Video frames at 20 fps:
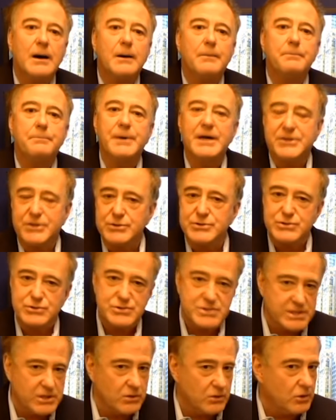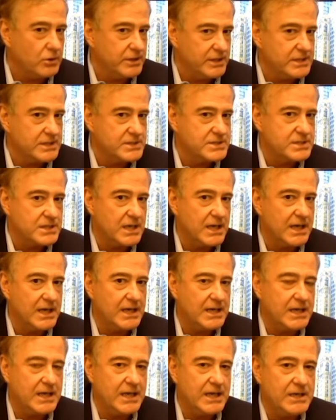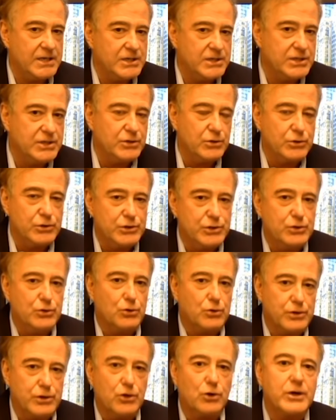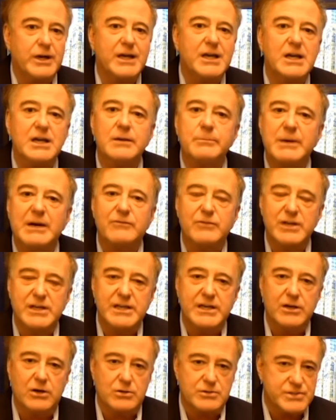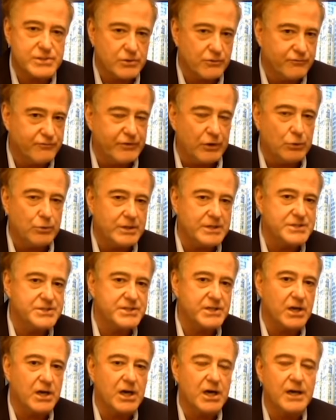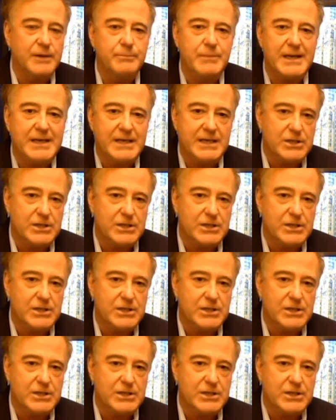But those are still earnings, and you're getting them every year. So focus on making